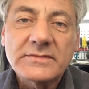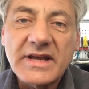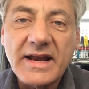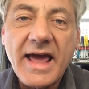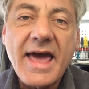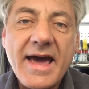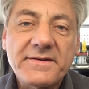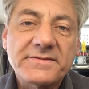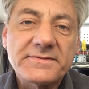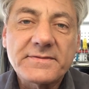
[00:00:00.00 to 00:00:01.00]
in
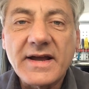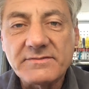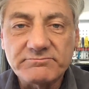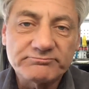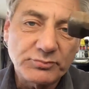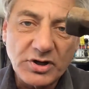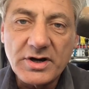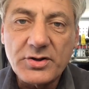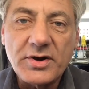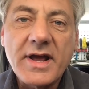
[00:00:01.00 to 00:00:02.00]
half and put
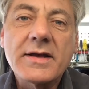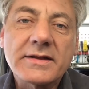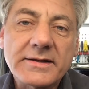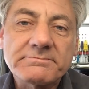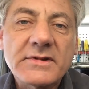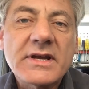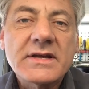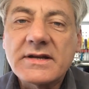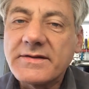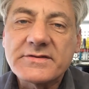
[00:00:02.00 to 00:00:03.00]
another nail in.
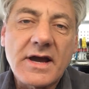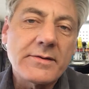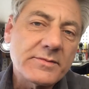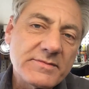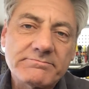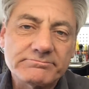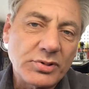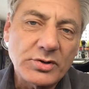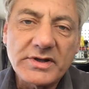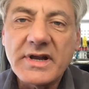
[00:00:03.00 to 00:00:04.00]
You didn't have time to be
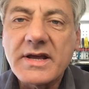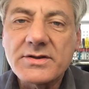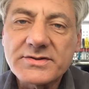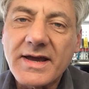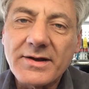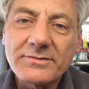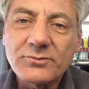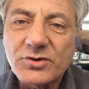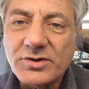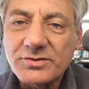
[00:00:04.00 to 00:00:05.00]
pulling nails out
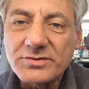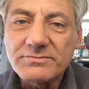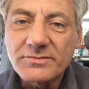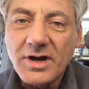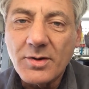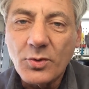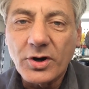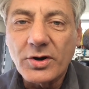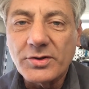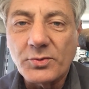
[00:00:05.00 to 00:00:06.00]
when you're uh,
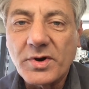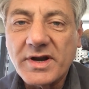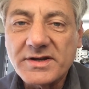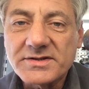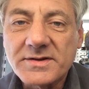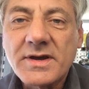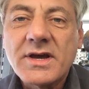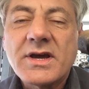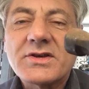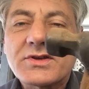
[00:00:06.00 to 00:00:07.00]
working on the rigs.
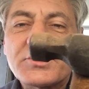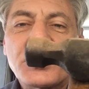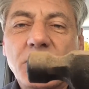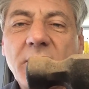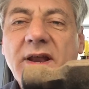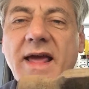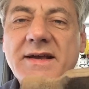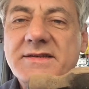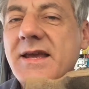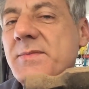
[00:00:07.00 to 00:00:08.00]
So that's where the rigging
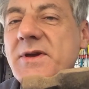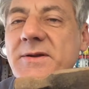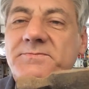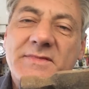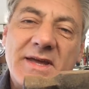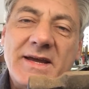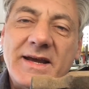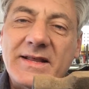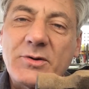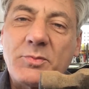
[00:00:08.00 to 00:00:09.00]
axe came in.
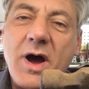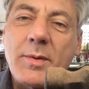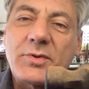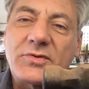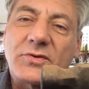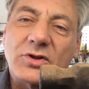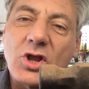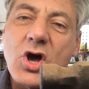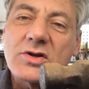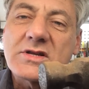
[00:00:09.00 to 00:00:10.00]
They were popular for a
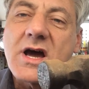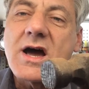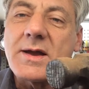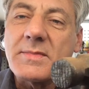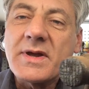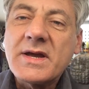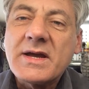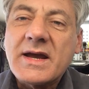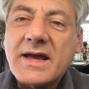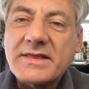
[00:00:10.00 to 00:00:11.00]
long time.
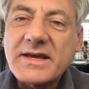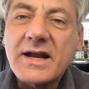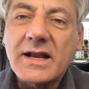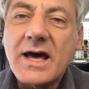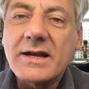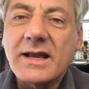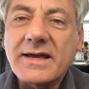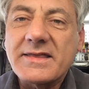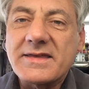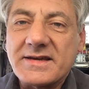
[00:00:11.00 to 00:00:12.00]
They got a lot
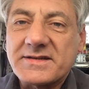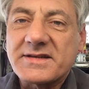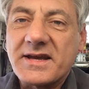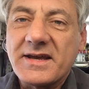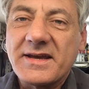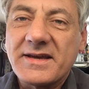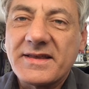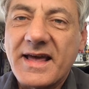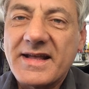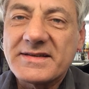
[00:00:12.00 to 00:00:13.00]
like this.
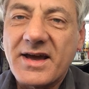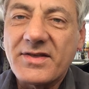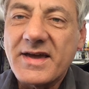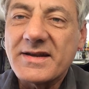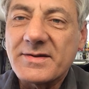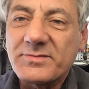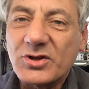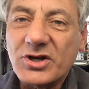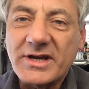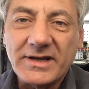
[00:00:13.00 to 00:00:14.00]
That's how they end up
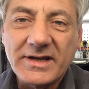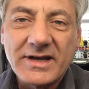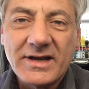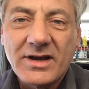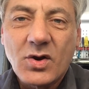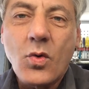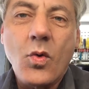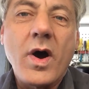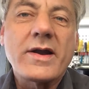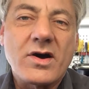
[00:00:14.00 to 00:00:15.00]
looking
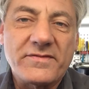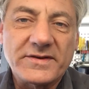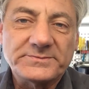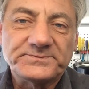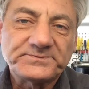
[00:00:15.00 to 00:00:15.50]
quite often.